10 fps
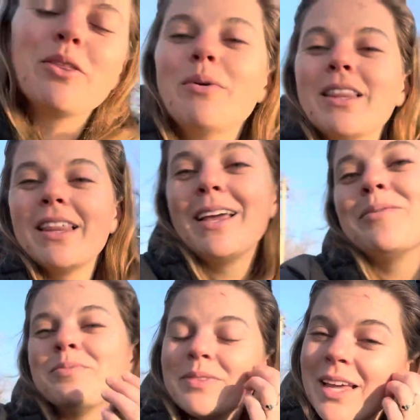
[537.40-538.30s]
one
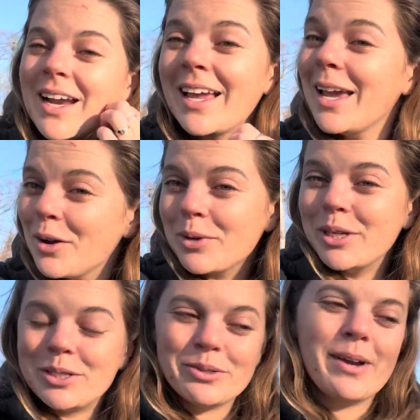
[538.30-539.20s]
thing that I can't
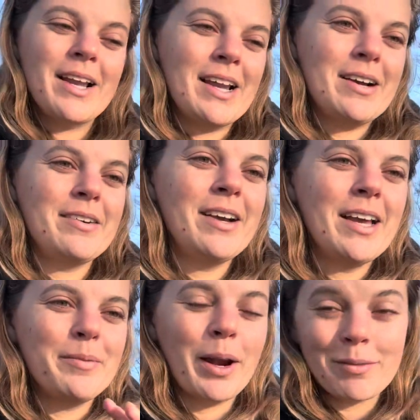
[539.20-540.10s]
really do right now,
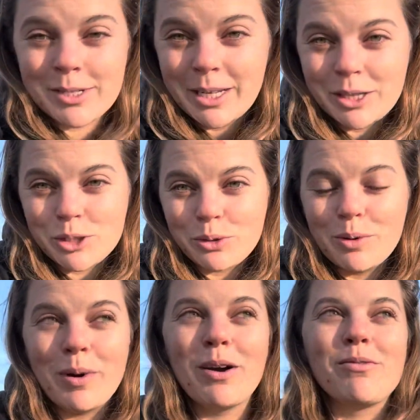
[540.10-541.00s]
and I'm gonna have to take the door
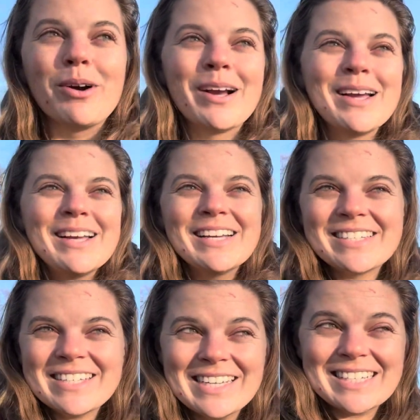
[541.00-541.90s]
apart for it, and
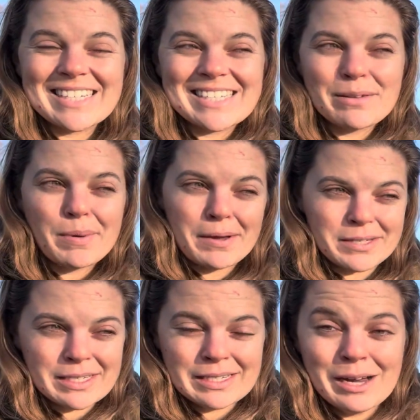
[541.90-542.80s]
seeing as it's about
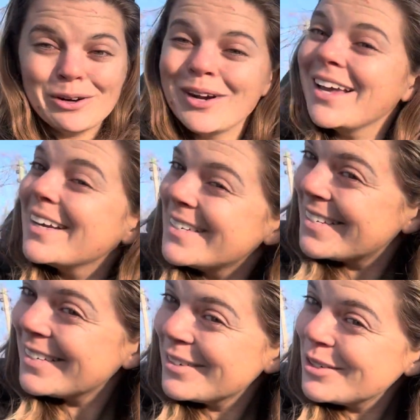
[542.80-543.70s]
to snow, and I
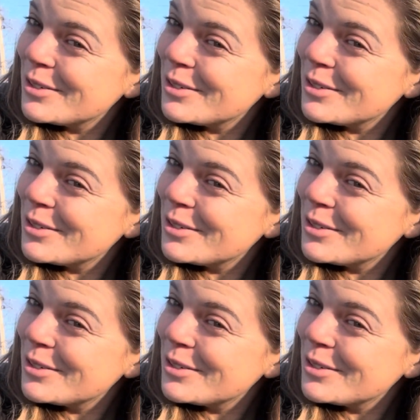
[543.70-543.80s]
still do